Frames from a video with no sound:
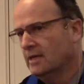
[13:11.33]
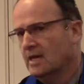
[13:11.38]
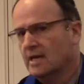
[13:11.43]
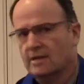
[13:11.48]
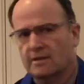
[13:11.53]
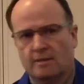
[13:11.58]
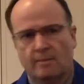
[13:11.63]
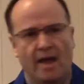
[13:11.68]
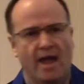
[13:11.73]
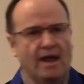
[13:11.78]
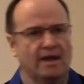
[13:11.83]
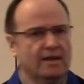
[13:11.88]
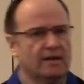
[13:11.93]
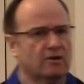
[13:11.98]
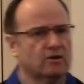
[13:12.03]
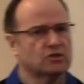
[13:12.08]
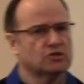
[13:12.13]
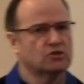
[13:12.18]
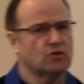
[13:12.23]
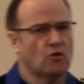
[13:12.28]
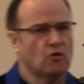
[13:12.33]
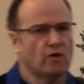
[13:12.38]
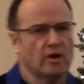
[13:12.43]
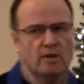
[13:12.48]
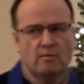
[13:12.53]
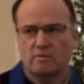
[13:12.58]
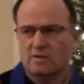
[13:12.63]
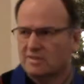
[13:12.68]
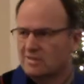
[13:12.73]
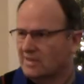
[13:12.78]
The man in our story
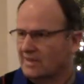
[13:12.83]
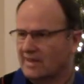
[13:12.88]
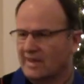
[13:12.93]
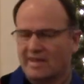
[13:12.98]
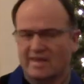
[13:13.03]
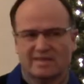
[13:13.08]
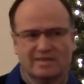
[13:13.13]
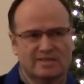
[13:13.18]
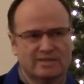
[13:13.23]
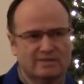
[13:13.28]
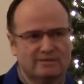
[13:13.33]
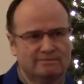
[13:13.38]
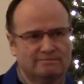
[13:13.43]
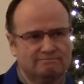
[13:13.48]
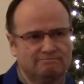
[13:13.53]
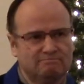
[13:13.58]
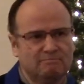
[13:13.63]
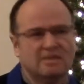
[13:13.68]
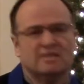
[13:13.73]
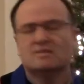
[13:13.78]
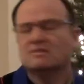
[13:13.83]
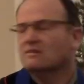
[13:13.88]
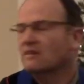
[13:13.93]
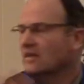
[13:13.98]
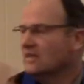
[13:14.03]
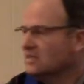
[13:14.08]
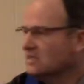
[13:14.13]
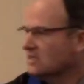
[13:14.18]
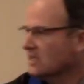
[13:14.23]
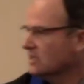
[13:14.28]
was in his mid to
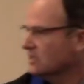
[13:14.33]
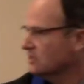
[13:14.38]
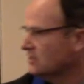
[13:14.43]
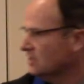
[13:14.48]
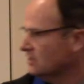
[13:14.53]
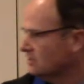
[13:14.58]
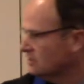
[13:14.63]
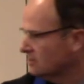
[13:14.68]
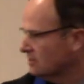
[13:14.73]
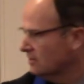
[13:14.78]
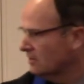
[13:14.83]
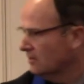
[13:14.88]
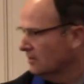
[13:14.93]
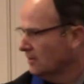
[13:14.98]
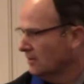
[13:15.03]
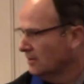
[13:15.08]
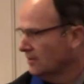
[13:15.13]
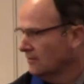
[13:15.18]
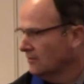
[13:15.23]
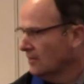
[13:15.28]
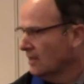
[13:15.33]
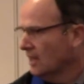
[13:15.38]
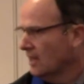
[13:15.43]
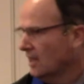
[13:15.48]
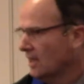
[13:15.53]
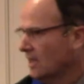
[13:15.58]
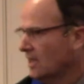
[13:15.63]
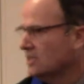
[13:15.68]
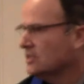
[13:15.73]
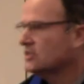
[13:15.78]
late 60s.
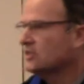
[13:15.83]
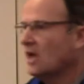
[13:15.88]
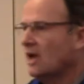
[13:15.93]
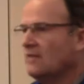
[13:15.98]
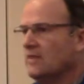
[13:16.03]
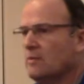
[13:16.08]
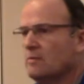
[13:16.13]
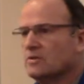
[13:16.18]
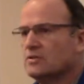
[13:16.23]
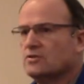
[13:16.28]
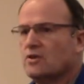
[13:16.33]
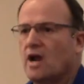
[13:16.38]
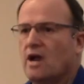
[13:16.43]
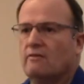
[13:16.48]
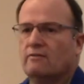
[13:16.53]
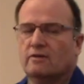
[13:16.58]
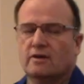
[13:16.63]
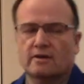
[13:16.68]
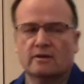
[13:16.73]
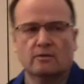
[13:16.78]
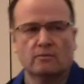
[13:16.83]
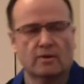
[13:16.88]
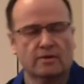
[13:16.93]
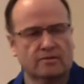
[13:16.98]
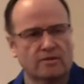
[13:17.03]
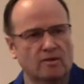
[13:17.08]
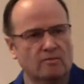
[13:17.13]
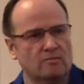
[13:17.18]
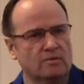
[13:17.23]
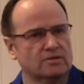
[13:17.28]
His son that was traveling with
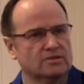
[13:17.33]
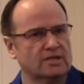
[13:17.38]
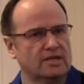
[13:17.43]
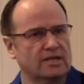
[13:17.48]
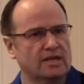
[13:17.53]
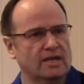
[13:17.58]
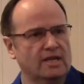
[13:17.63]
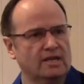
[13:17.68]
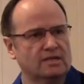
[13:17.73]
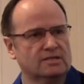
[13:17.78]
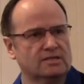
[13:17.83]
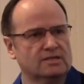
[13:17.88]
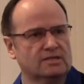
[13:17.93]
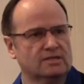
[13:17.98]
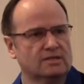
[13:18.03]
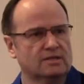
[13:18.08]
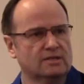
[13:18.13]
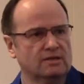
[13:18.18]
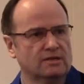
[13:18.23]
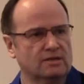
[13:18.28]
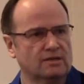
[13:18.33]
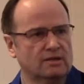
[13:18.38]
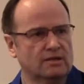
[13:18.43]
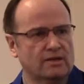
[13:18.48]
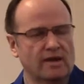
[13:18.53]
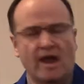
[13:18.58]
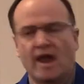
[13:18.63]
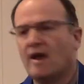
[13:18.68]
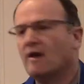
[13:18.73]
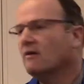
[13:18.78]
them was in his
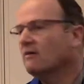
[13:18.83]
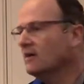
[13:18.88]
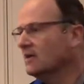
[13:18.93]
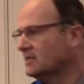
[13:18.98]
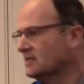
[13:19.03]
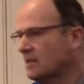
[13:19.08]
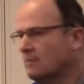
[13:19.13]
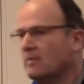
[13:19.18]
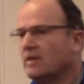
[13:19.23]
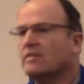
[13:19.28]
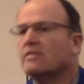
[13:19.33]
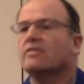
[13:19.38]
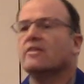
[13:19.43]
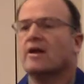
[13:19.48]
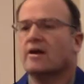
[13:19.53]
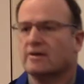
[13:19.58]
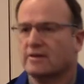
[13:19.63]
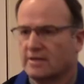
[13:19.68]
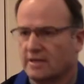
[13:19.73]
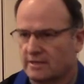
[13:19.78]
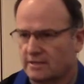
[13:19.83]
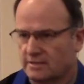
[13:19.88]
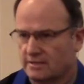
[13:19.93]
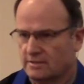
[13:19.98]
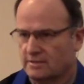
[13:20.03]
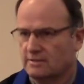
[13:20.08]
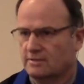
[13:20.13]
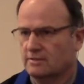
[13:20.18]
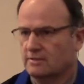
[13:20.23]
early to mid 30s.